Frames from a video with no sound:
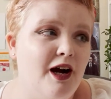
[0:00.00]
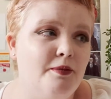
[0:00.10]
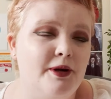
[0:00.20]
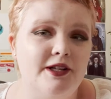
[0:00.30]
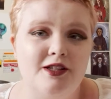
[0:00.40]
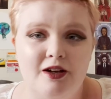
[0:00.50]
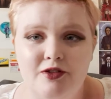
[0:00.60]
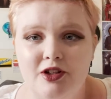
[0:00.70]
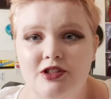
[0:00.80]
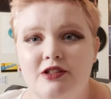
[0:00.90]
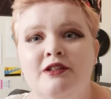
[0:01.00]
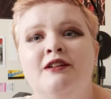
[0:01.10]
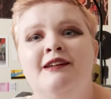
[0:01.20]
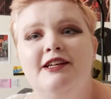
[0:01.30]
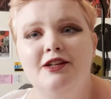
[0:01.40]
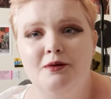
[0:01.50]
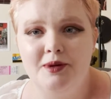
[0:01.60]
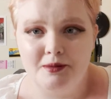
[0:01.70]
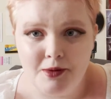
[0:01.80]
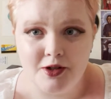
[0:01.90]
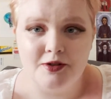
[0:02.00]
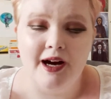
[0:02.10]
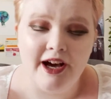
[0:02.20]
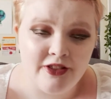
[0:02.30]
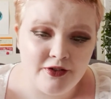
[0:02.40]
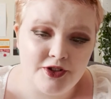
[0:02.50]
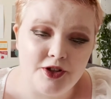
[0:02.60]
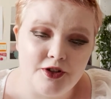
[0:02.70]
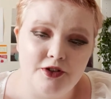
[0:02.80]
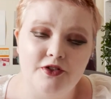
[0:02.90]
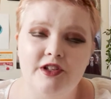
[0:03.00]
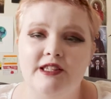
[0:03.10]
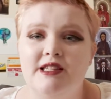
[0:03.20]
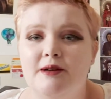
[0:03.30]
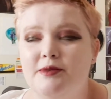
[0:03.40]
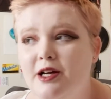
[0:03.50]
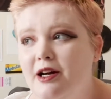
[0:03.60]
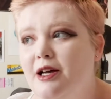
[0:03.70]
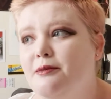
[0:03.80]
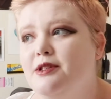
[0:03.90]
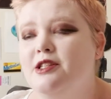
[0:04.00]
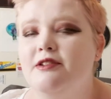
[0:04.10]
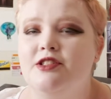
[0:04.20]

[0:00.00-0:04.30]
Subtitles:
because I've got to, you know, be the model and the photographer at the same time, and so